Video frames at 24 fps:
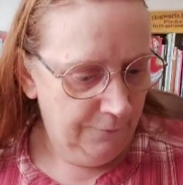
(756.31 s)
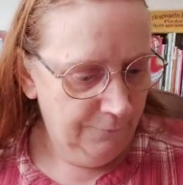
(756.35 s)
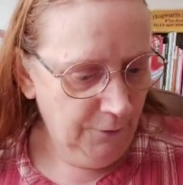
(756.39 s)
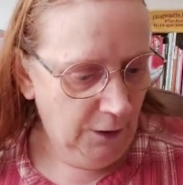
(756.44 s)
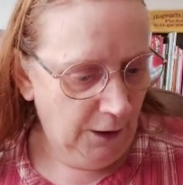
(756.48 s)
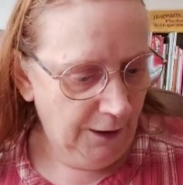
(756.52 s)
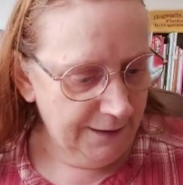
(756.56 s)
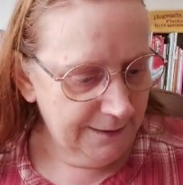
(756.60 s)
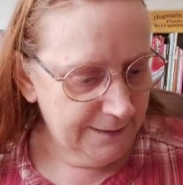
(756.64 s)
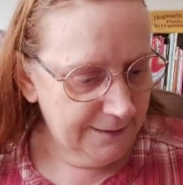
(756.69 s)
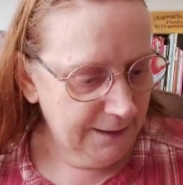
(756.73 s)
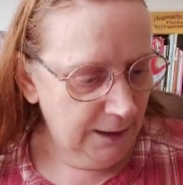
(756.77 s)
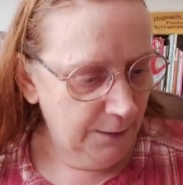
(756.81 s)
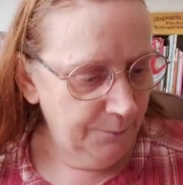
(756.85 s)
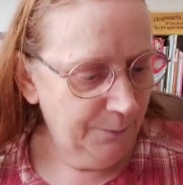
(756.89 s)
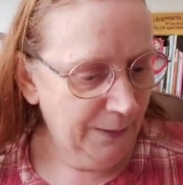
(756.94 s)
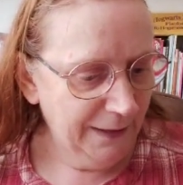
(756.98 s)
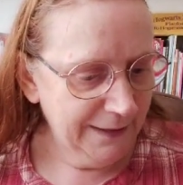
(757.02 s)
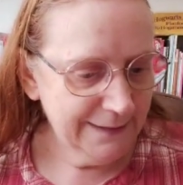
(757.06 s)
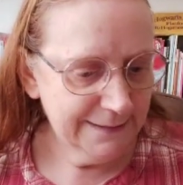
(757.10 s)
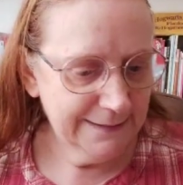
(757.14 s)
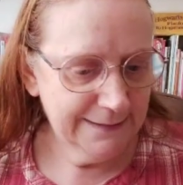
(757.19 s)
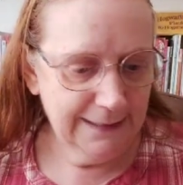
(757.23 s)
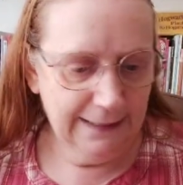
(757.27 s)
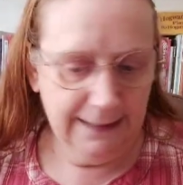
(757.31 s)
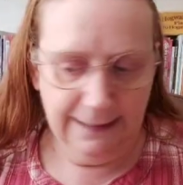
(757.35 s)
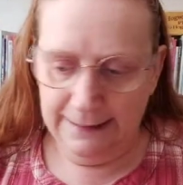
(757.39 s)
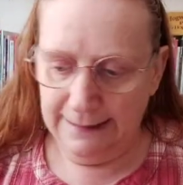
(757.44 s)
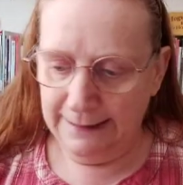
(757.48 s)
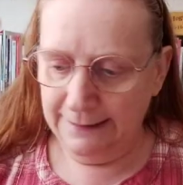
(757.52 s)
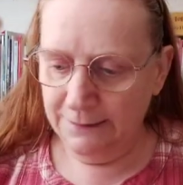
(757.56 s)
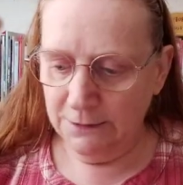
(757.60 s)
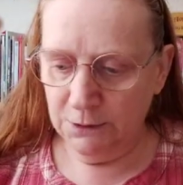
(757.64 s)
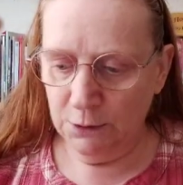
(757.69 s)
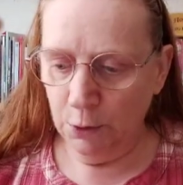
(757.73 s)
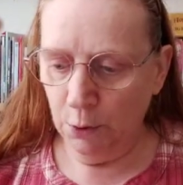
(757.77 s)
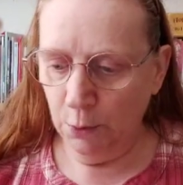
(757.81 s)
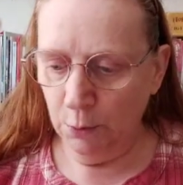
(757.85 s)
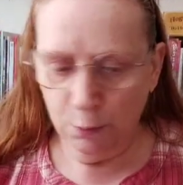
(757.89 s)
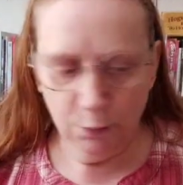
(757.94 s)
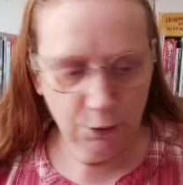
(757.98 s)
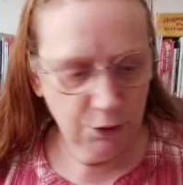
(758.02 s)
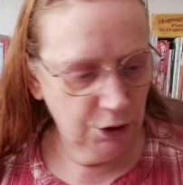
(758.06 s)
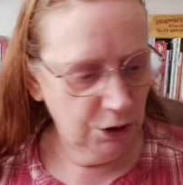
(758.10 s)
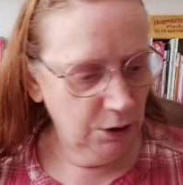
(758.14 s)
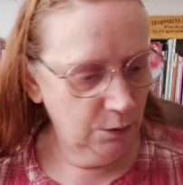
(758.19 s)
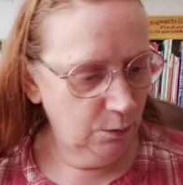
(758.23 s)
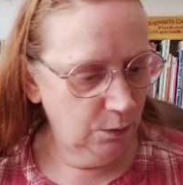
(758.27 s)
Right, so basically the
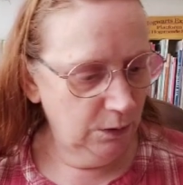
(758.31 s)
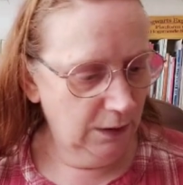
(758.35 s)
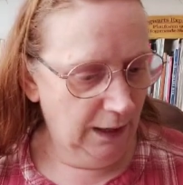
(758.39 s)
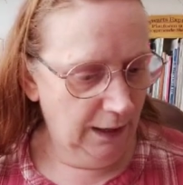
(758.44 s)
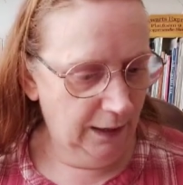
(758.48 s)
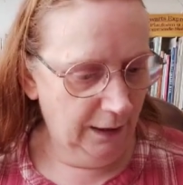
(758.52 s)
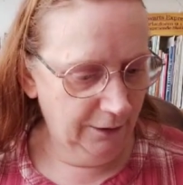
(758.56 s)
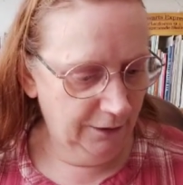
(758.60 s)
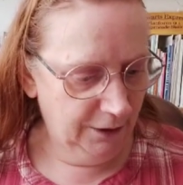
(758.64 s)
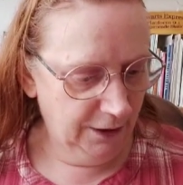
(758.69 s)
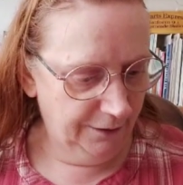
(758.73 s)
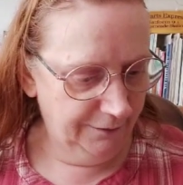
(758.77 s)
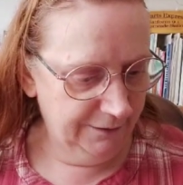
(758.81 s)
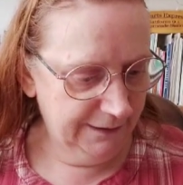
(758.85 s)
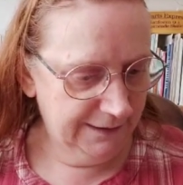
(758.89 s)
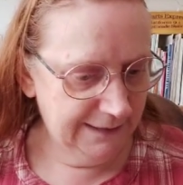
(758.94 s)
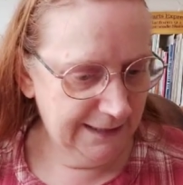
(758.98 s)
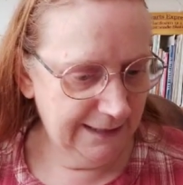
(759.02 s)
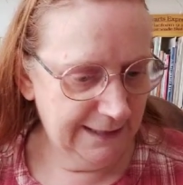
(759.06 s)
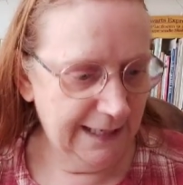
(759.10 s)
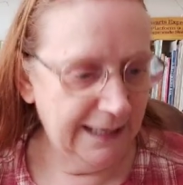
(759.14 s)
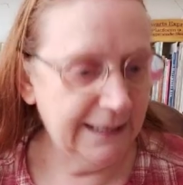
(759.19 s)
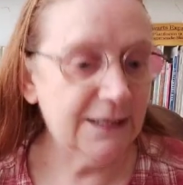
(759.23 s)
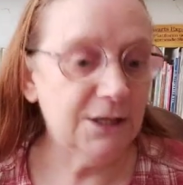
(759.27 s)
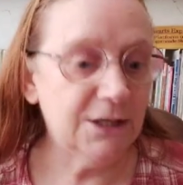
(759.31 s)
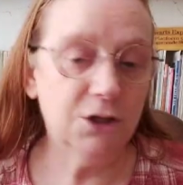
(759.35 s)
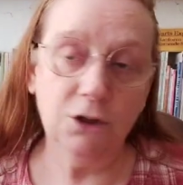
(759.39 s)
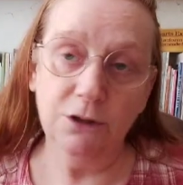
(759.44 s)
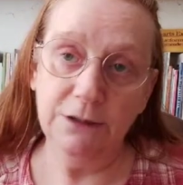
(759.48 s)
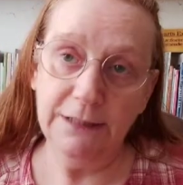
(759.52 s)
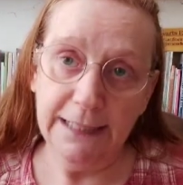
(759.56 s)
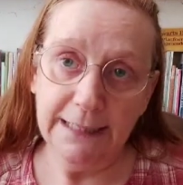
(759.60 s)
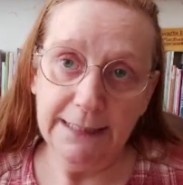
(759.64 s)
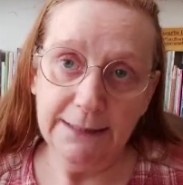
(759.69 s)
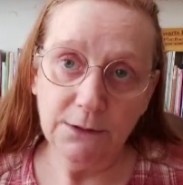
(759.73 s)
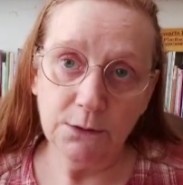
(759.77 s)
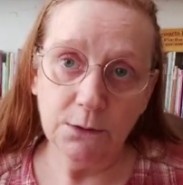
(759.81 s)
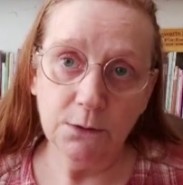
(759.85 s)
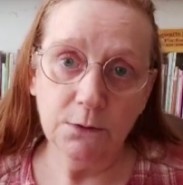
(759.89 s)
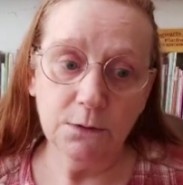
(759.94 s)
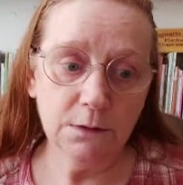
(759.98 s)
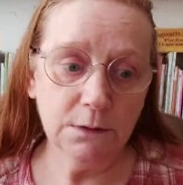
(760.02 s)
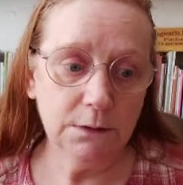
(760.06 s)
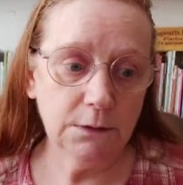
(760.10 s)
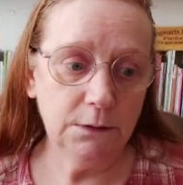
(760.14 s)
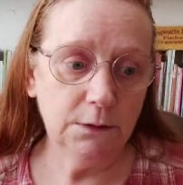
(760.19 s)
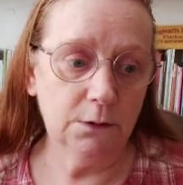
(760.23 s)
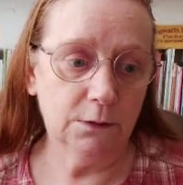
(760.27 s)
tools you are going to need is your
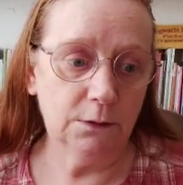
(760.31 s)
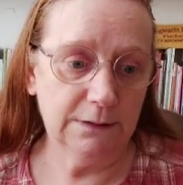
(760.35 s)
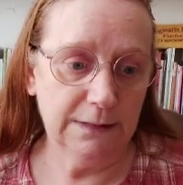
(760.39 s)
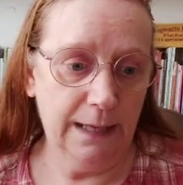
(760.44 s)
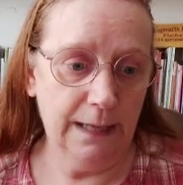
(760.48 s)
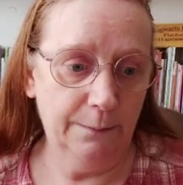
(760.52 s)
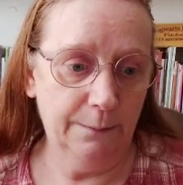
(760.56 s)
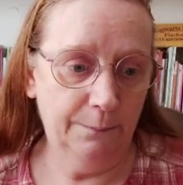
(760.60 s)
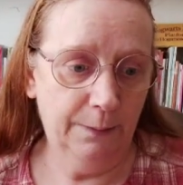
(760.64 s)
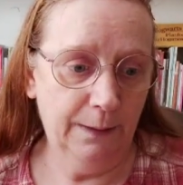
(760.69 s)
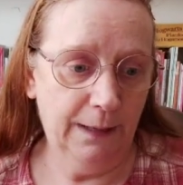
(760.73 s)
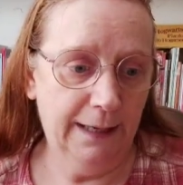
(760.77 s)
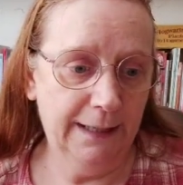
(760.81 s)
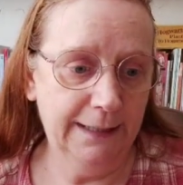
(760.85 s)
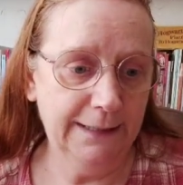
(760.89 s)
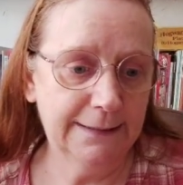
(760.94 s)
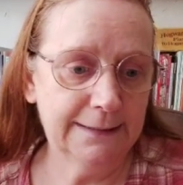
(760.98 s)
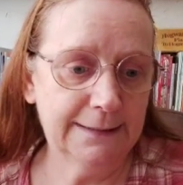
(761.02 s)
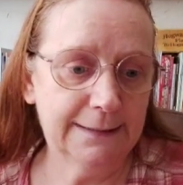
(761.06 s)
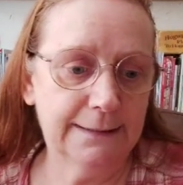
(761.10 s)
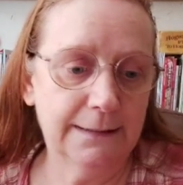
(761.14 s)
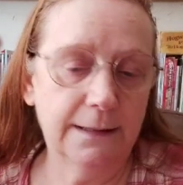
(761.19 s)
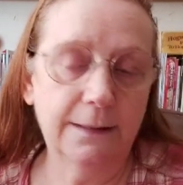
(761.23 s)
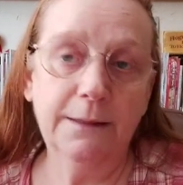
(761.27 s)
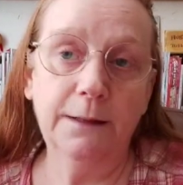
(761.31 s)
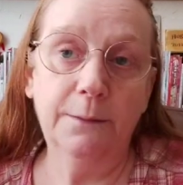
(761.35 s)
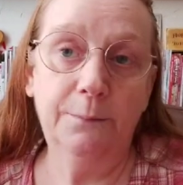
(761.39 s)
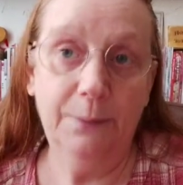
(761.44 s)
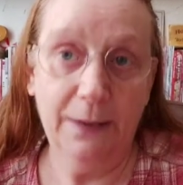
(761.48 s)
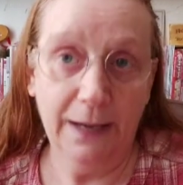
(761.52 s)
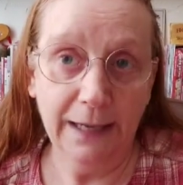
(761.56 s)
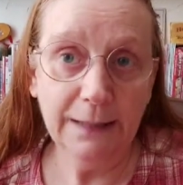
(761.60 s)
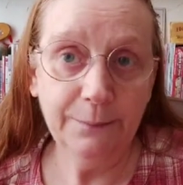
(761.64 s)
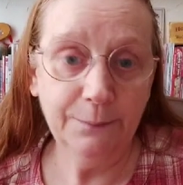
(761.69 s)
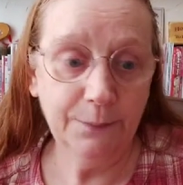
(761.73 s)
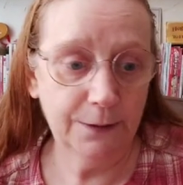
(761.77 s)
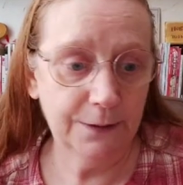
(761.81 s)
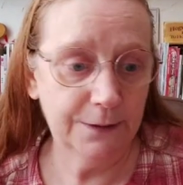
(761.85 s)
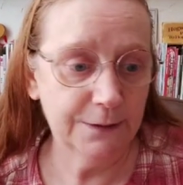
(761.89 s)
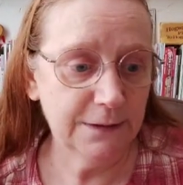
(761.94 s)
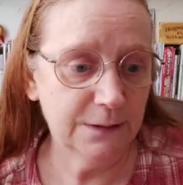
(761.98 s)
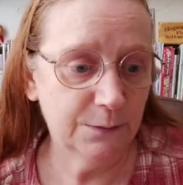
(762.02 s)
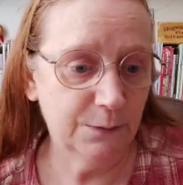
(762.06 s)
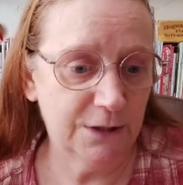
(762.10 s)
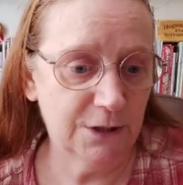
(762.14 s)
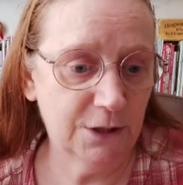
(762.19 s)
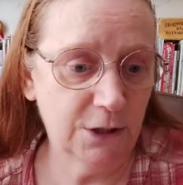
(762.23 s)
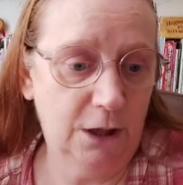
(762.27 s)
needles, your templates, the
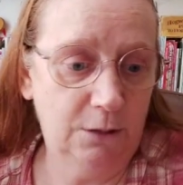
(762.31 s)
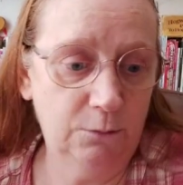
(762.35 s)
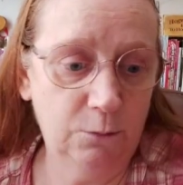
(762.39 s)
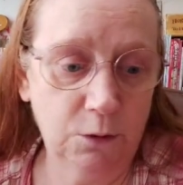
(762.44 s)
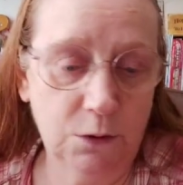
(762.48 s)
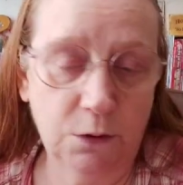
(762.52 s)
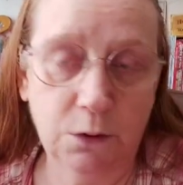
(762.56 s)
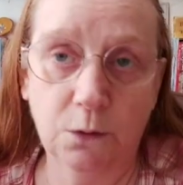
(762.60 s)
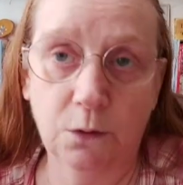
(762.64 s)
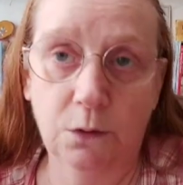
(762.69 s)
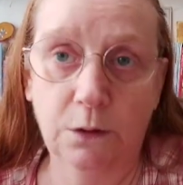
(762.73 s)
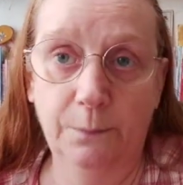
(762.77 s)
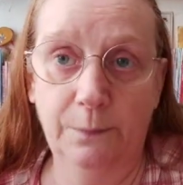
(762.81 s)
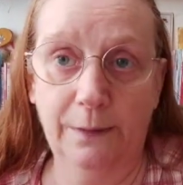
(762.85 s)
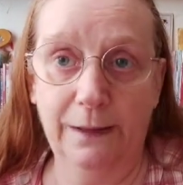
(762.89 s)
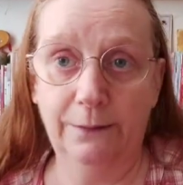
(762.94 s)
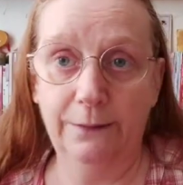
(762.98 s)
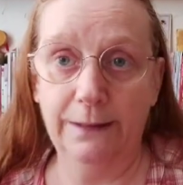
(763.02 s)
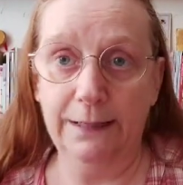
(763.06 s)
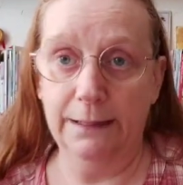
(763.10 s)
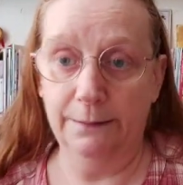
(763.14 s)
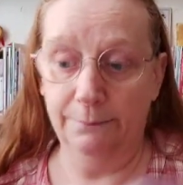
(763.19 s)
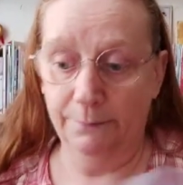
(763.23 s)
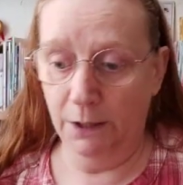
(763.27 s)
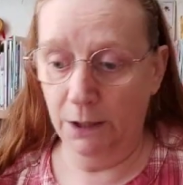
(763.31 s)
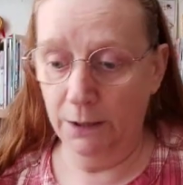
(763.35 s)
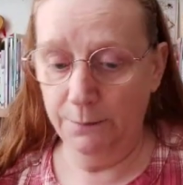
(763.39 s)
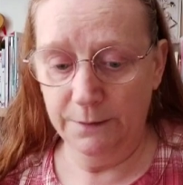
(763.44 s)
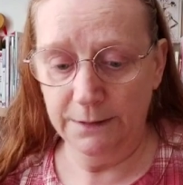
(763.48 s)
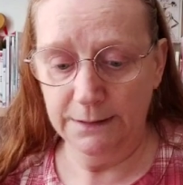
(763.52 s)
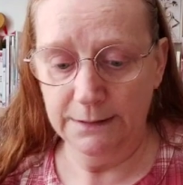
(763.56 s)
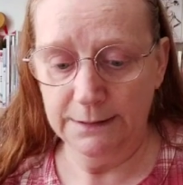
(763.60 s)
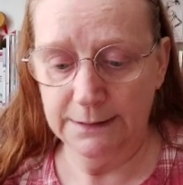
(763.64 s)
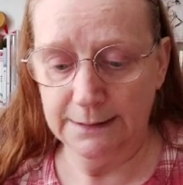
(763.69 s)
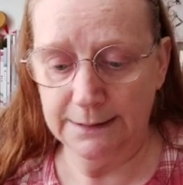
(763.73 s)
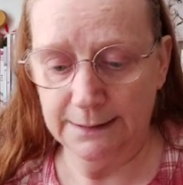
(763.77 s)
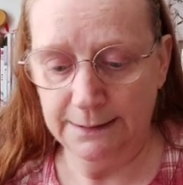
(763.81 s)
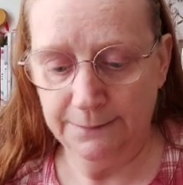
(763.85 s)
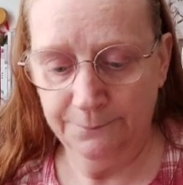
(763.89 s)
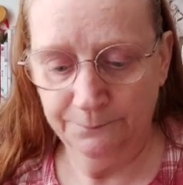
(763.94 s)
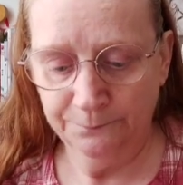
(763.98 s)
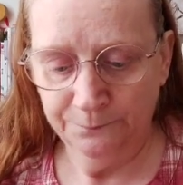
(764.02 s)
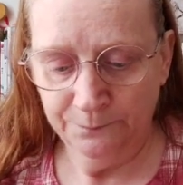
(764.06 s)
papers, which I will talk about in a moment,